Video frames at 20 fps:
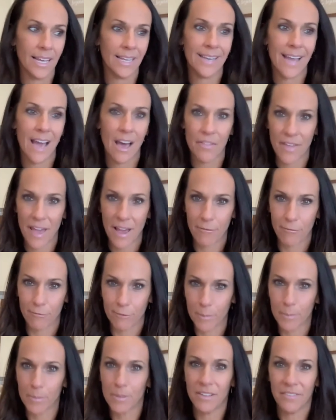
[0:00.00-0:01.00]
And now that
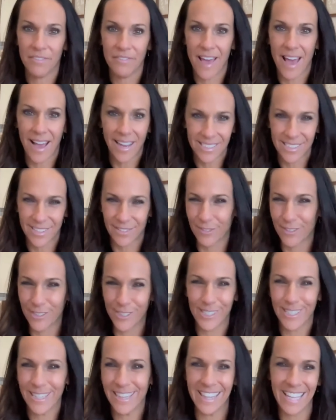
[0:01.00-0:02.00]
ripple effect of
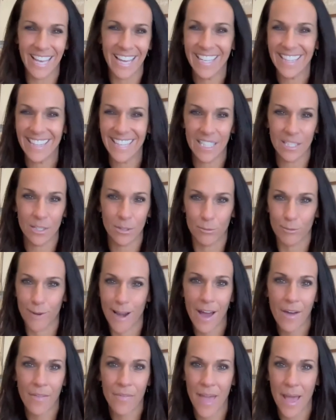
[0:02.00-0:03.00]
good light that's
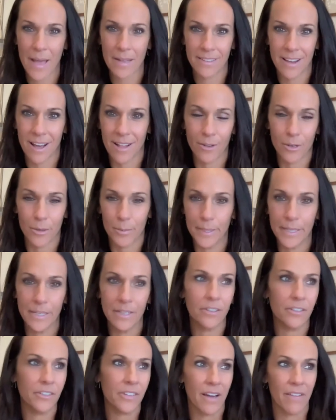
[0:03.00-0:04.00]
around that dollar
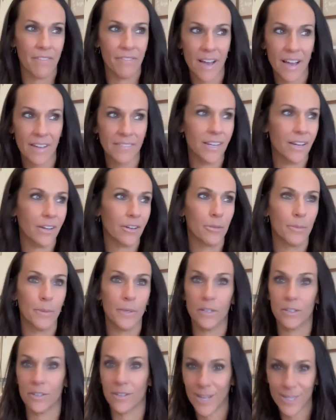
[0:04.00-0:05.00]
bill or that $5
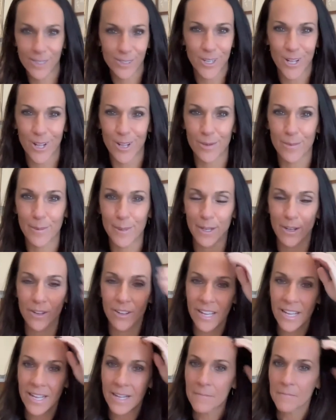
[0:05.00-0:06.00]
bill or $100
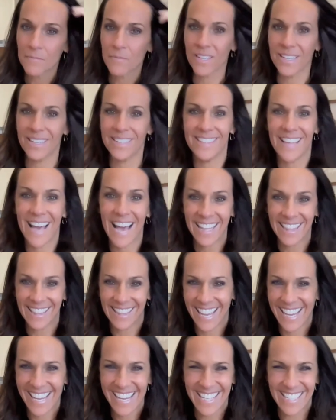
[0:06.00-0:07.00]
bill, that
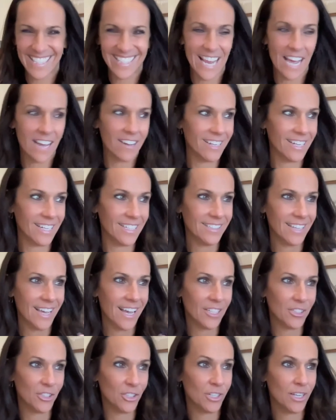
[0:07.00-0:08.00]
light is now going to
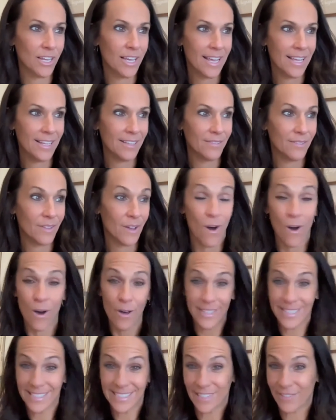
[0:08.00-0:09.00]
touch all
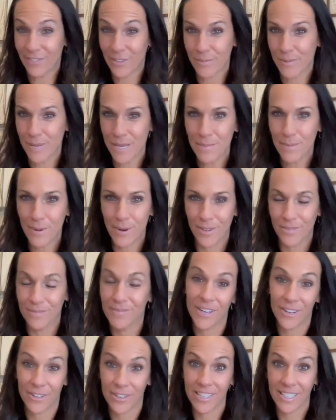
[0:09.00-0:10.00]
these different people
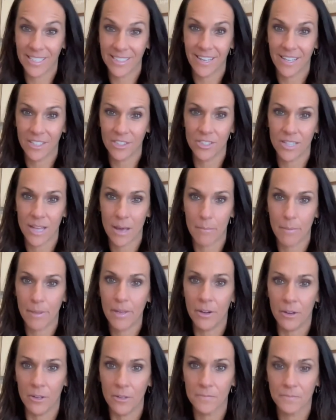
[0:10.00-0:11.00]
that are going to touch that
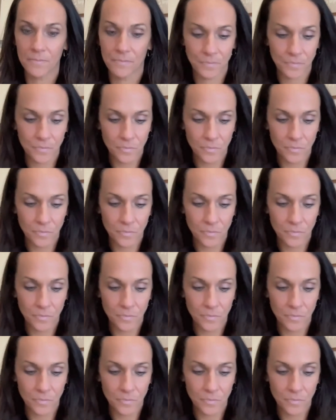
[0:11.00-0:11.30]
bill.